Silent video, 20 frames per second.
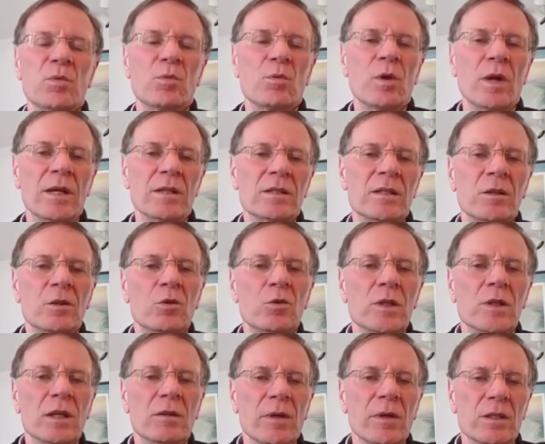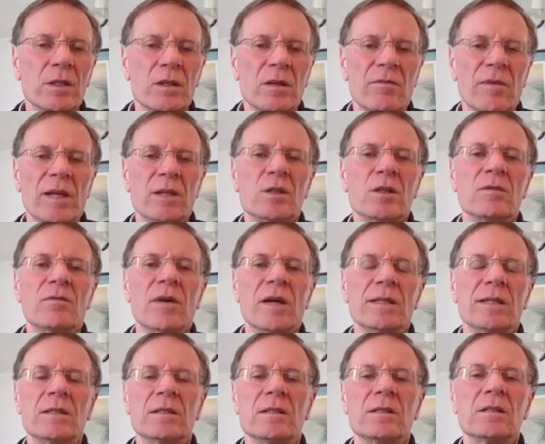Whereas the new generation of edge
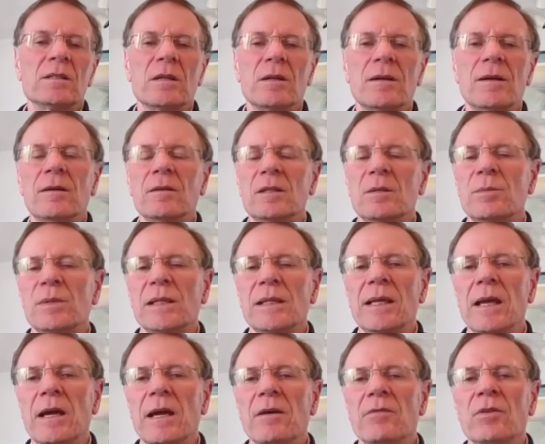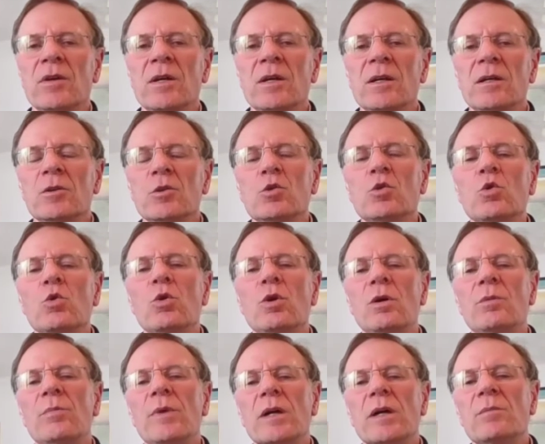devices are typically have
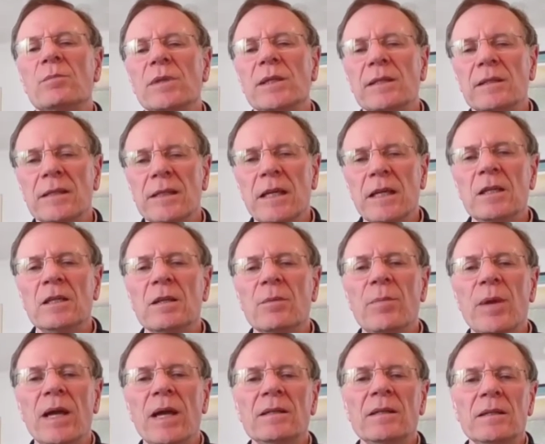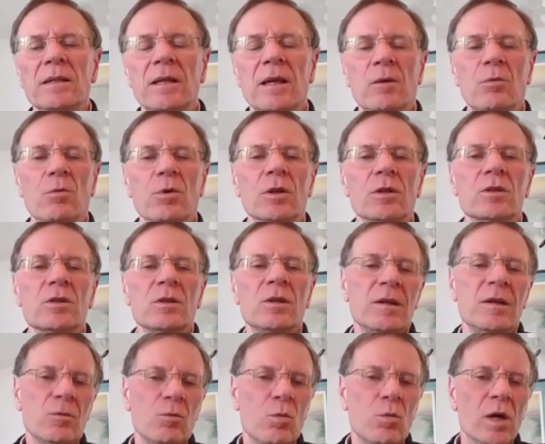dual but completely independent networks
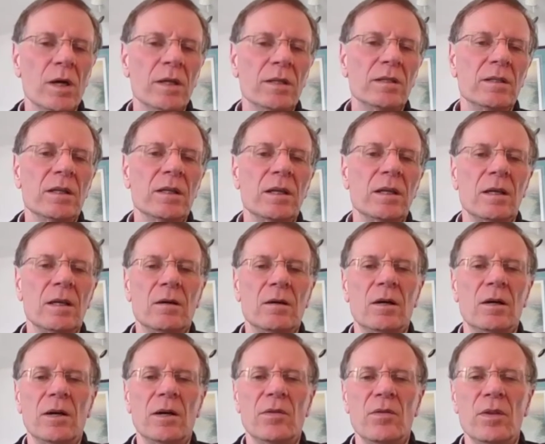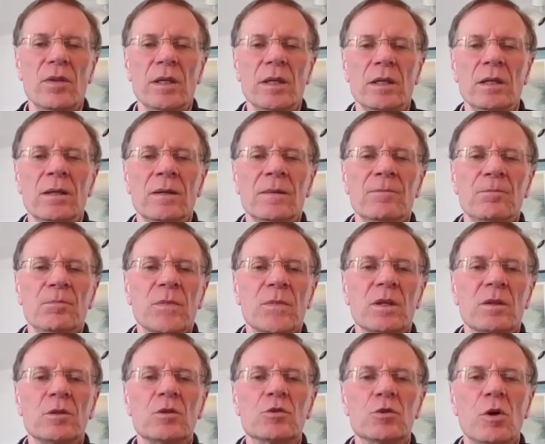one to get on the
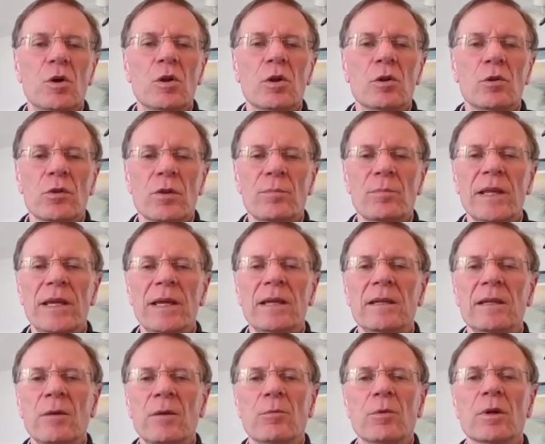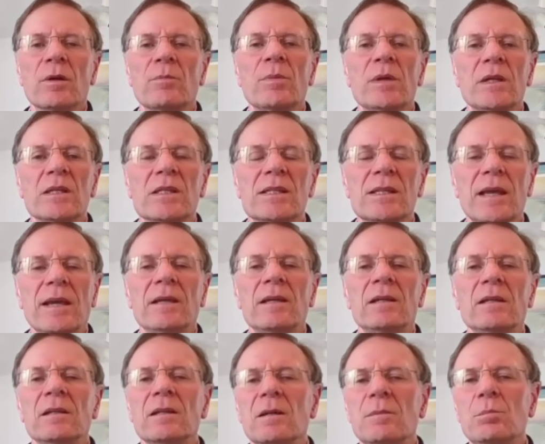control or the plant network, but a
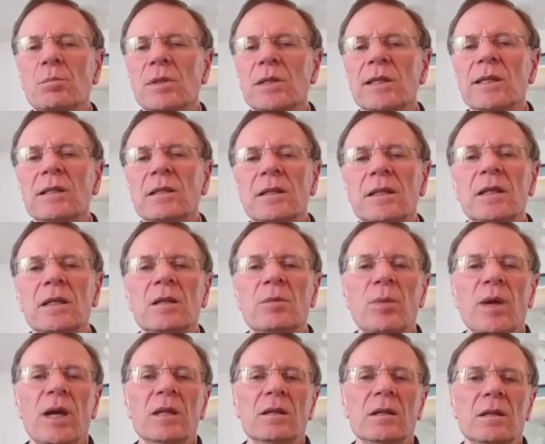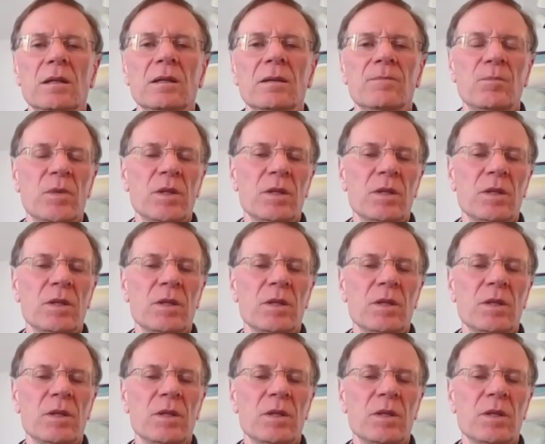second completely independent